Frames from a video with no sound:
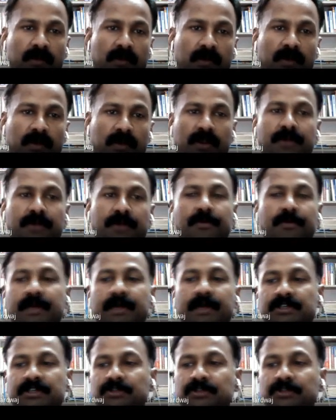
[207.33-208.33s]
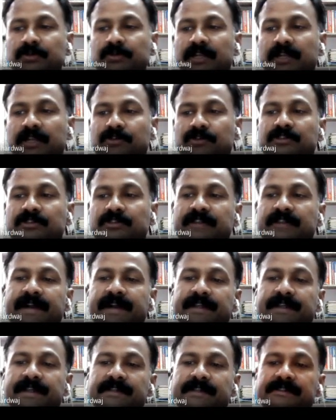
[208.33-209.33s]
Introduction to
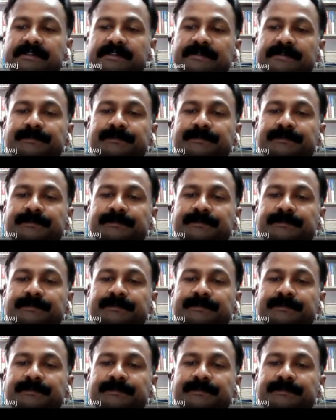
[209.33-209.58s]
electrostatics.